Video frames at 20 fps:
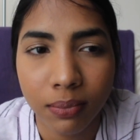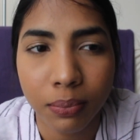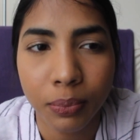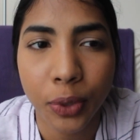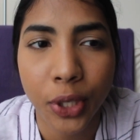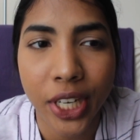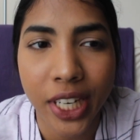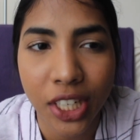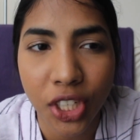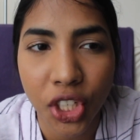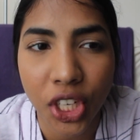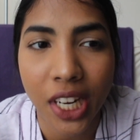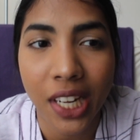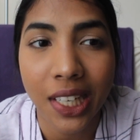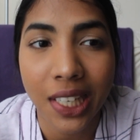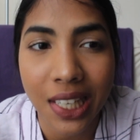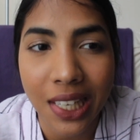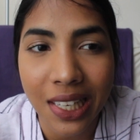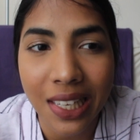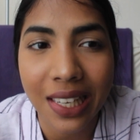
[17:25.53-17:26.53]
pretty
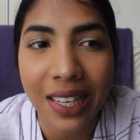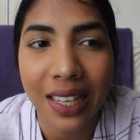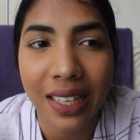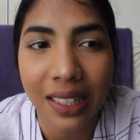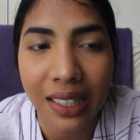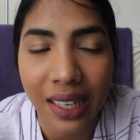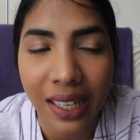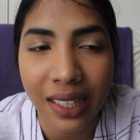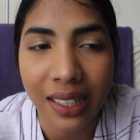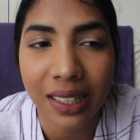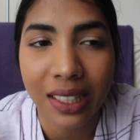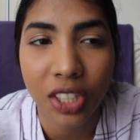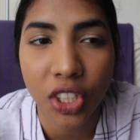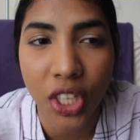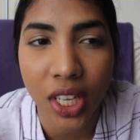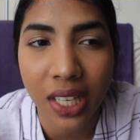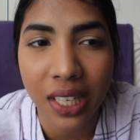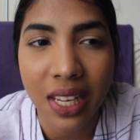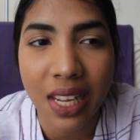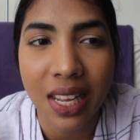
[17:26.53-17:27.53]
shaky, and like
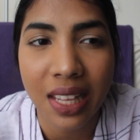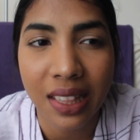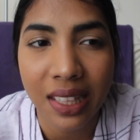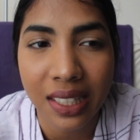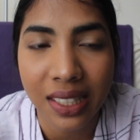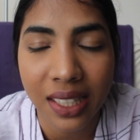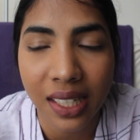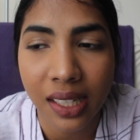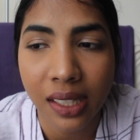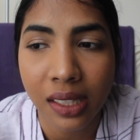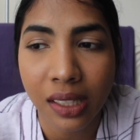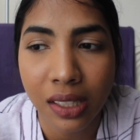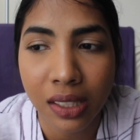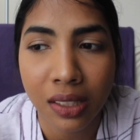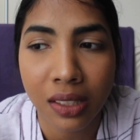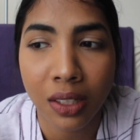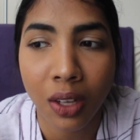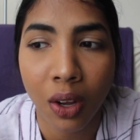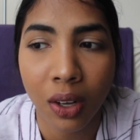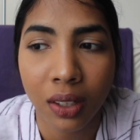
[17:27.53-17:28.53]
shaky in the
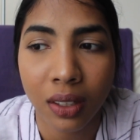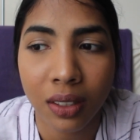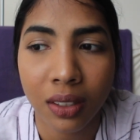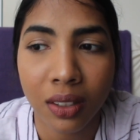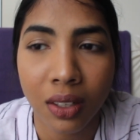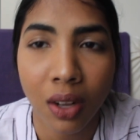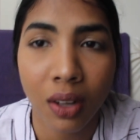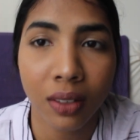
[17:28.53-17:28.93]
sense not